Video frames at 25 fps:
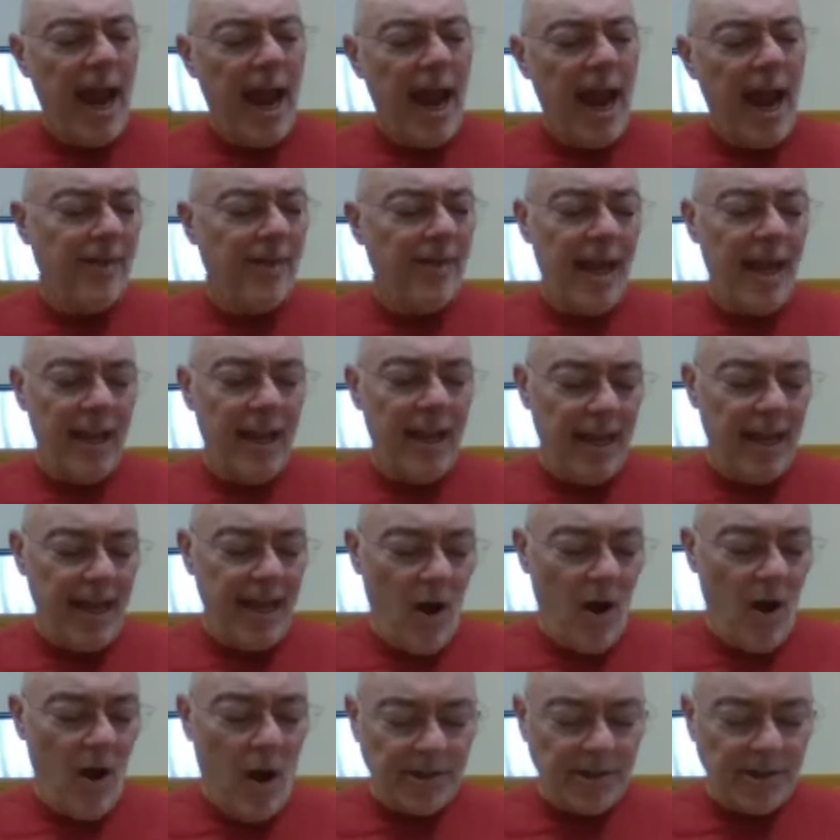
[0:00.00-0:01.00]
And then
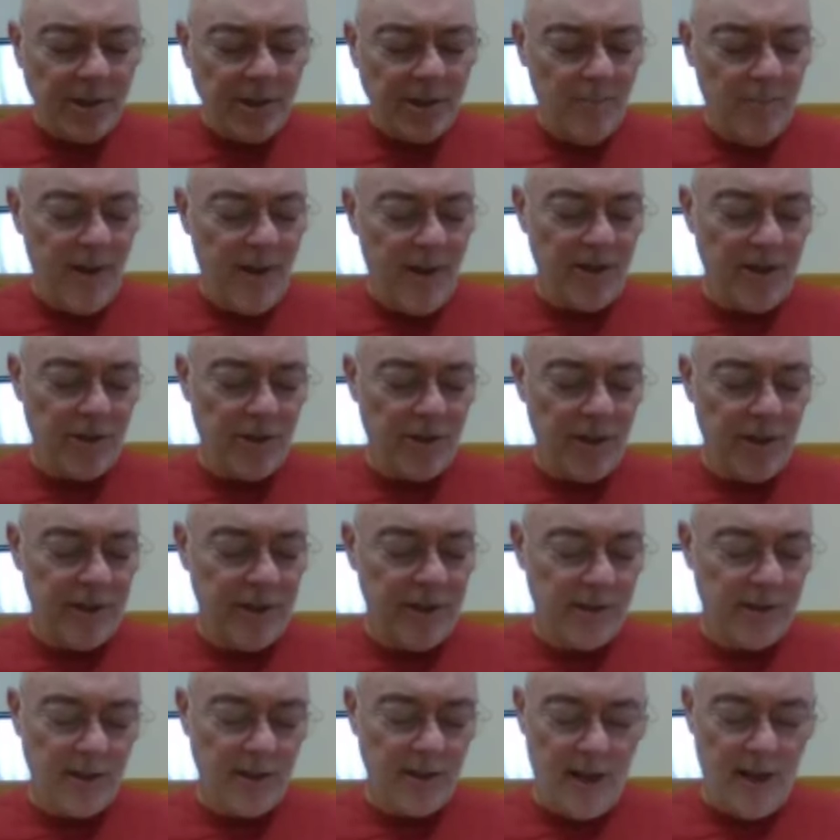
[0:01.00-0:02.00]
he also
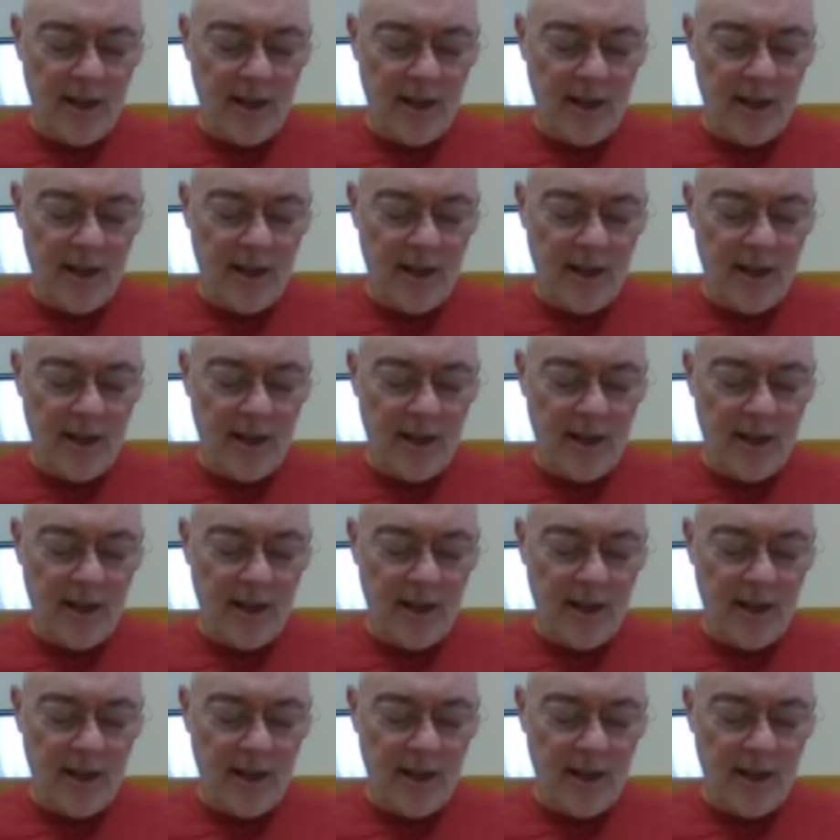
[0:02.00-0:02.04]
mentions,